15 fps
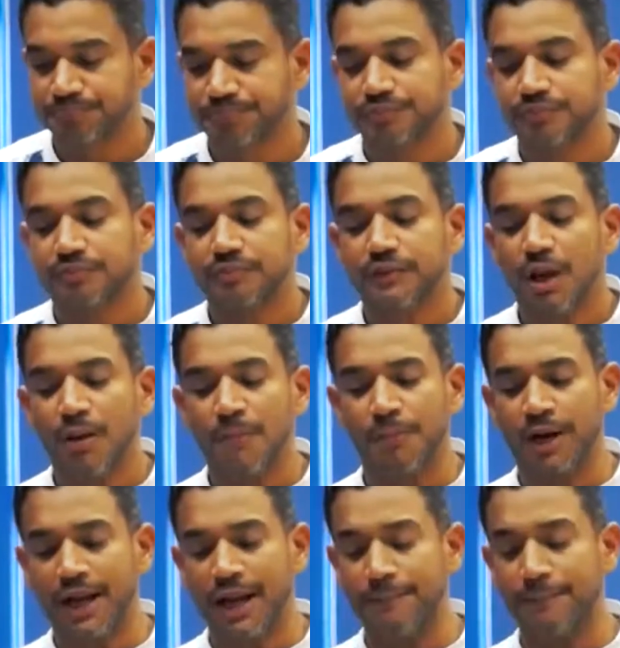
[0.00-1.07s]
while
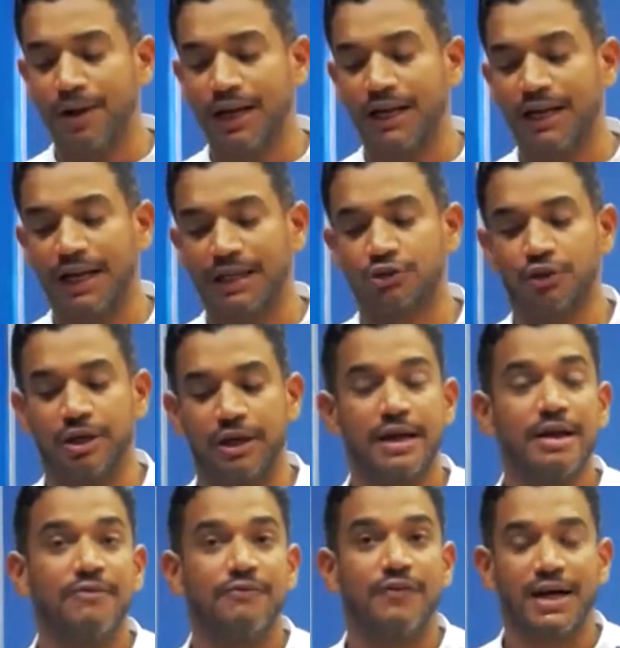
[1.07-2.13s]

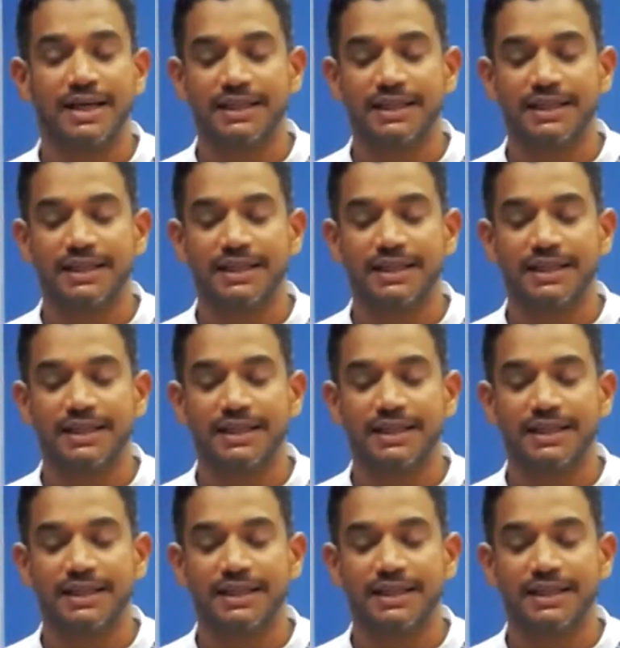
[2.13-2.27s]
Pfizer,